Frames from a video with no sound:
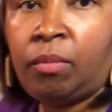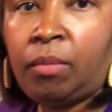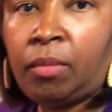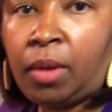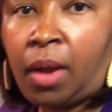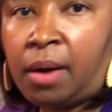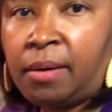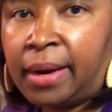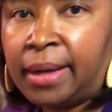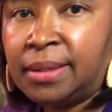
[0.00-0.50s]

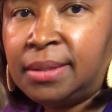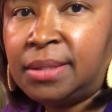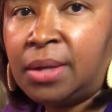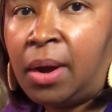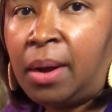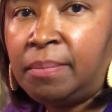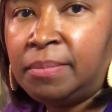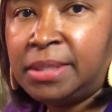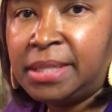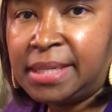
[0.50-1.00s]
All right, so
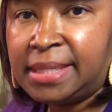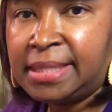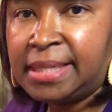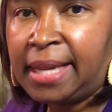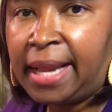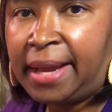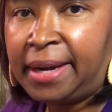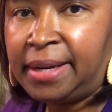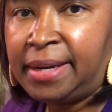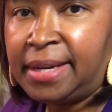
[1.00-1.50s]
I'm just
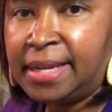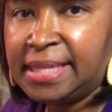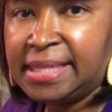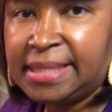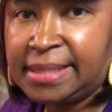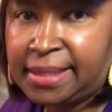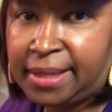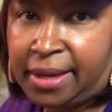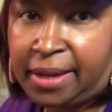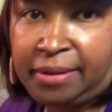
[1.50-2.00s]
letting this
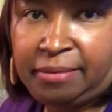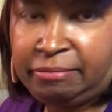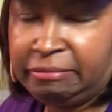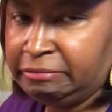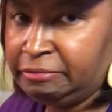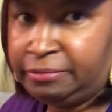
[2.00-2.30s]
sit